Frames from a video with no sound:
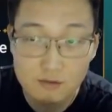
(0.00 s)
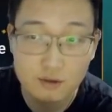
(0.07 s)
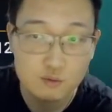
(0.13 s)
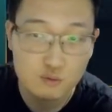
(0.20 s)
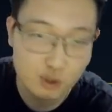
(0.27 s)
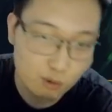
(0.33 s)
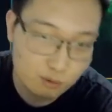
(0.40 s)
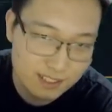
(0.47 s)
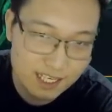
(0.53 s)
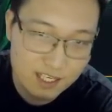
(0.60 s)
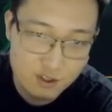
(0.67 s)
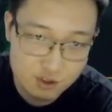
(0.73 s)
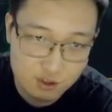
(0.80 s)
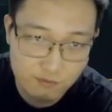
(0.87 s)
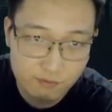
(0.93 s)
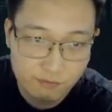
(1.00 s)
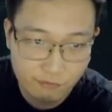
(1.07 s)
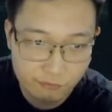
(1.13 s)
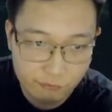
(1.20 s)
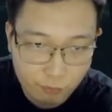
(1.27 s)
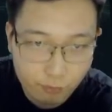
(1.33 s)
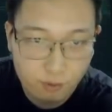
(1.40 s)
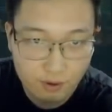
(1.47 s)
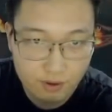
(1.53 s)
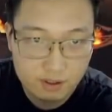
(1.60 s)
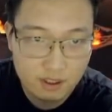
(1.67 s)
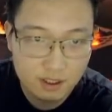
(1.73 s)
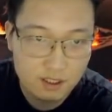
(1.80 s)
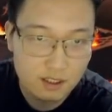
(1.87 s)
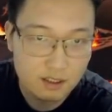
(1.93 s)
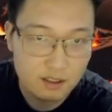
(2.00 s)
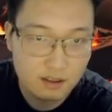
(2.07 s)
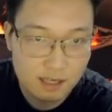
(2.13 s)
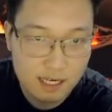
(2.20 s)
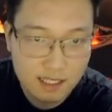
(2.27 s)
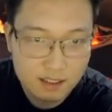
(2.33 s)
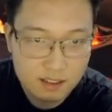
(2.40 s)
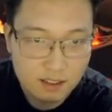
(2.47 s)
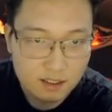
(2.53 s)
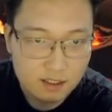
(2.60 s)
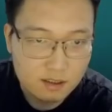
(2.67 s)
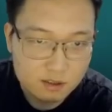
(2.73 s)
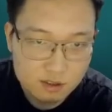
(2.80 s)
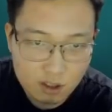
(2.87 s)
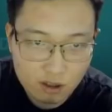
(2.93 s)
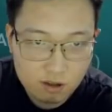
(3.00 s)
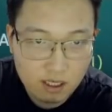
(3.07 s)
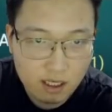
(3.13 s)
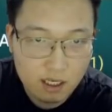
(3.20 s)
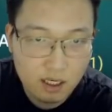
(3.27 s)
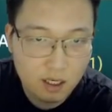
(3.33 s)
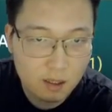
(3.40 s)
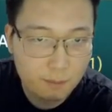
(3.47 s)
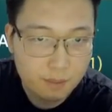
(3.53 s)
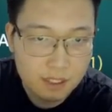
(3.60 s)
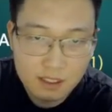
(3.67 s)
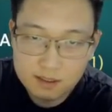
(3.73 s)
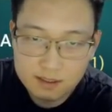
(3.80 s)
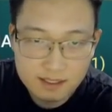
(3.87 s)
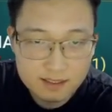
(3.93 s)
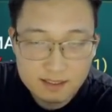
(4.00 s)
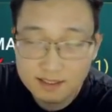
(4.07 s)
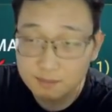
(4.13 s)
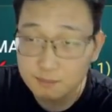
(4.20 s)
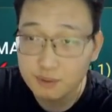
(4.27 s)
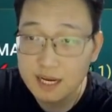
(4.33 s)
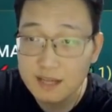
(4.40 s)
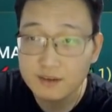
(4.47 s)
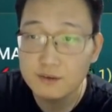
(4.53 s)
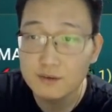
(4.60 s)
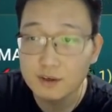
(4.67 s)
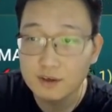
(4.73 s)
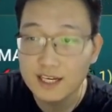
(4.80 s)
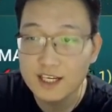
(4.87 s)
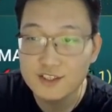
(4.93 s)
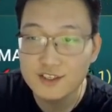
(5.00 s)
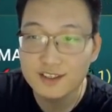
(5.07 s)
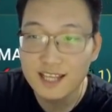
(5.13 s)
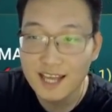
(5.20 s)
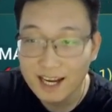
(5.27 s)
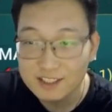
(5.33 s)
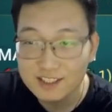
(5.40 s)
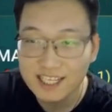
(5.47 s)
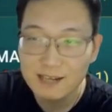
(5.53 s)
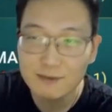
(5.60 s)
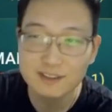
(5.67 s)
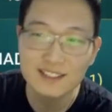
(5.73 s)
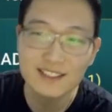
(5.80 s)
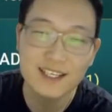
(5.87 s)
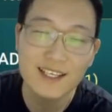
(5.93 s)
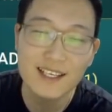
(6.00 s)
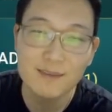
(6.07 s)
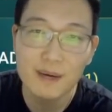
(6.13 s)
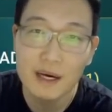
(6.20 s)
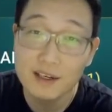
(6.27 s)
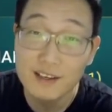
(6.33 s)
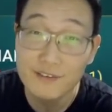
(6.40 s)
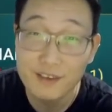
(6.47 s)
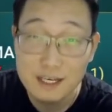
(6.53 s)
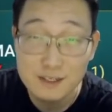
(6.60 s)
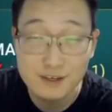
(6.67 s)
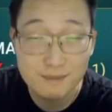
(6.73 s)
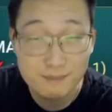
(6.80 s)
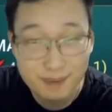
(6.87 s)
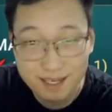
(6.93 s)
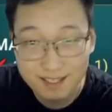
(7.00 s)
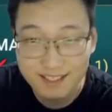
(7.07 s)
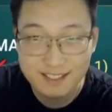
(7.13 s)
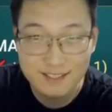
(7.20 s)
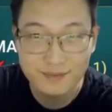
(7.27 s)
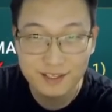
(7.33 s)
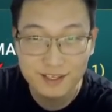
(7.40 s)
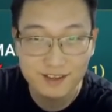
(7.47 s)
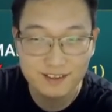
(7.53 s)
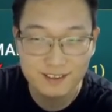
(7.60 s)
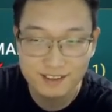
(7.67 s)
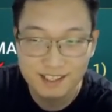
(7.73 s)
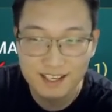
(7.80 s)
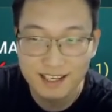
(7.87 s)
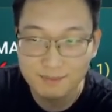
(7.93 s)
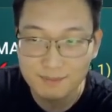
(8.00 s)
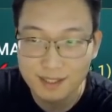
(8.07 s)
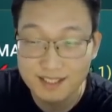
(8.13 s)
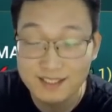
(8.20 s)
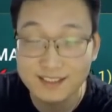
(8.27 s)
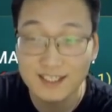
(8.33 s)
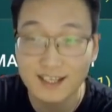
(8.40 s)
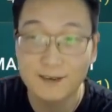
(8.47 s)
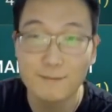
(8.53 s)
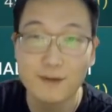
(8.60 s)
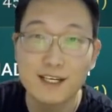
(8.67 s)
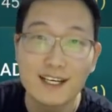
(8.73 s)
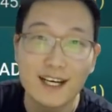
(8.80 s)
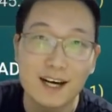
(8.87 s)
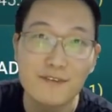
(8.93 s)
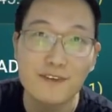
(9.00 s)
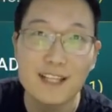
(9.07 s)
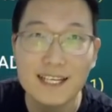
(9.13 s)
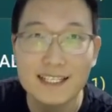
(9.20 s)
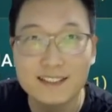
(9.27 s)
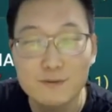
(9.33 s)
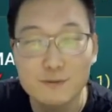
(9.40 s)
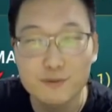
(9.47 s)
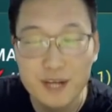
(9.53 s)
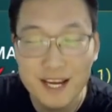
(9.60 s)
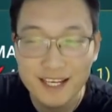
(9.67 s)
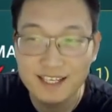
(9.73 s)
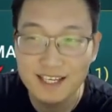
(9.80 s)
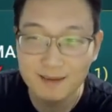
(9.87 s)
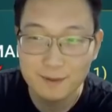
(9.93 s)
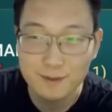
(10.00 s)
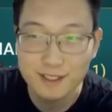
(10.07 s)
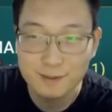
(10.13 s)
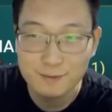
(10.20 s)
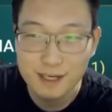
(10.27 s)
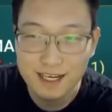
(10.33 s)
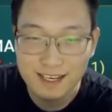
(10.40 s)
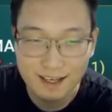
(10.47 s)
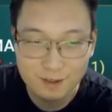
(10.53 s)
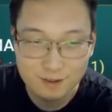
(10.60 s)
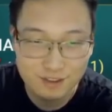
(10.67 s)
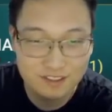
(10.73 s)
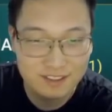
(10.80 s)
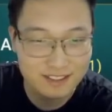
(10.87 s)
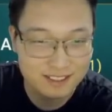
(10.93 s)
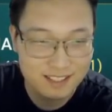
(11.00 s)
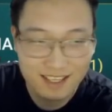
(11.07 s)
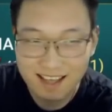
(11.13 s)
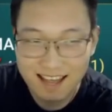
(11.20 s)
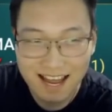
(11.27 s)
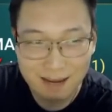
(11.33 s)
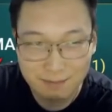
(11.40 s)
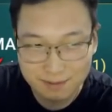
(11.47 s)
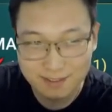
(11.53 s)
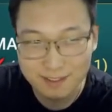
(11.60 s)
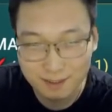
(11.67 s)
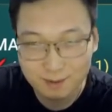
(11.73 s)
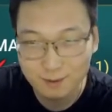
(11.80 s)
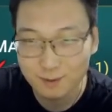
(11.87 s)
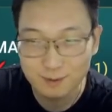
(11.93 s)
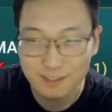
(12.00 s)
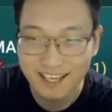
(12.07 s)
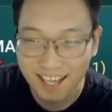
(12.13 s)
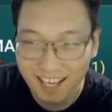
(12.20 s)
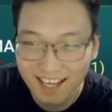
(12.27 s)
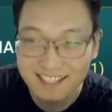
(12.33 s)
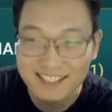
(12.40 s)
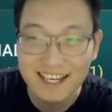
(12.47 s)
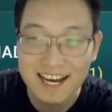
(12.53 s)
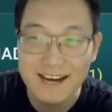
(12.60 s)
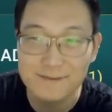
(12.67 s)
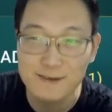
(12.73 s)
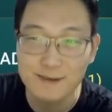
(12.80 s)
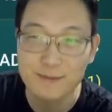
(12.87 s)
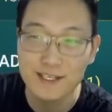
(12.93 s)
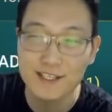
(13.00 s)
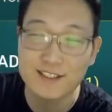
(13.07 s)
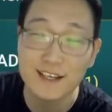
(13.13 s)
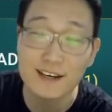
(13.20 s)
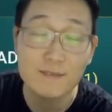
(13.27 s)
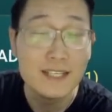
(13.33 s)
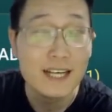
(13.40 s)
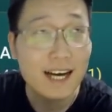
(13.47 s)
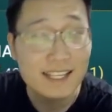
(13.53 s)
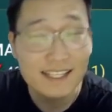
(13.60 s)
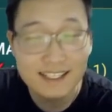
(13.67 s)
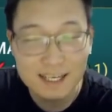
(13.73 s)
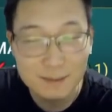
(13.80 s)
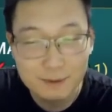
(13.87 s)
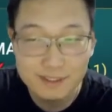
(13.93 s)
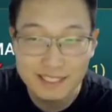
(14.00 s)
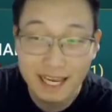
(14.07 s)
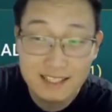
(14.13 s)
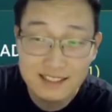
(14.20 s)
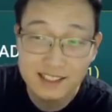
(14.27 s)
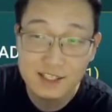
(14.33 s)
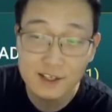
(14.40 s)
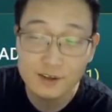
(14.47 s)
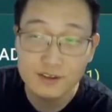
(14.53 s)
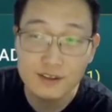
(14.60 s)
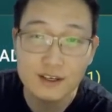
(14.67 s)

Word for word: Rotation 4. Alright, so um, this is a brand new location. Actually, I was thinking about if I should make this video or not because um, I feel like the Raid community right now just absolutely hates Hydra because um, I think a couple days ago,